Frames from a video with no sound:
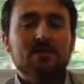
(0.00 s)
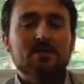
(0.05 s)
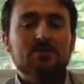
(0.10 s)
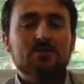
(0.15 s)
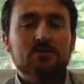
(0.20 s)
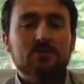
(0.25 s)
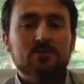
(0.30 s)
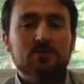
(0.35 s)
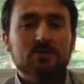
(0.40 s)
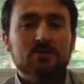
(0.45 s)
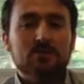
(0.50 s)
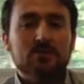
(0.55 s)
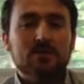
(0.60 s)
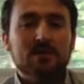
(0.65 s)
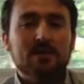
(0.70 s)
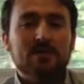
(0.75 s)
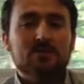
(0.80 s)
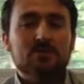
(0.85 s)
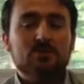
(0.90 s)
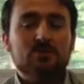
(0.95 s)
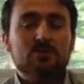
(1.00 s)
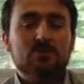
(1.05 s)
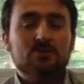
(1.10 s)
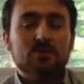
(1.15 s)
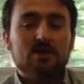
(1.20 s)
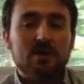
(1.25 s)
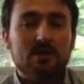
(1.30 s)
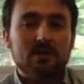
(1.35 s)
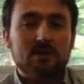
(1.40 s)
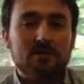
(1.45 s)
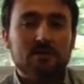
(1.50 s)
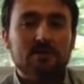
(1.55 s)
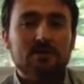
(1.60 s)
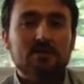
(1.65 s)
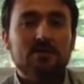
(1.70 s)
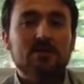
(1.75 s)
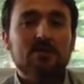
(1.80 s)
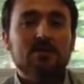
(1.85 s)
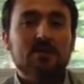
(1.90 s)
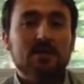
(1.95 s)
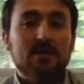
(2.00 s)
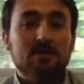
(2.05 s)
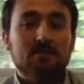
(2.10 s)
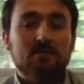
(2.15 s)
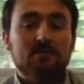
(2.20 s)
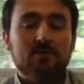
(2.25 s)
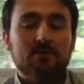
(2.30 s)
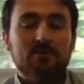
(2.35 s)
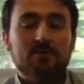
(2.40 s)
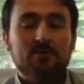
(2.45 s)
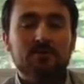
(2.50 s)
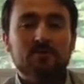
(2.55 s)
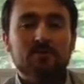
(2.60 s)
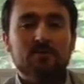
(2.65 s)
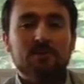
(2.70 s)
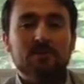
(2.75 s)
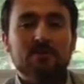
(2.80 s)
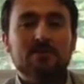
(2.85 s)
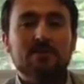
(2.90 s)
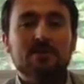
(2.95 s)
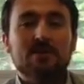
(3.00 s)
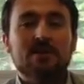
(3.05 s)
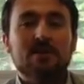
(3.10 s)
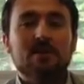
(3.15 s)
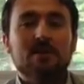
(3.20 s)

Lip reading: to instruct the participants,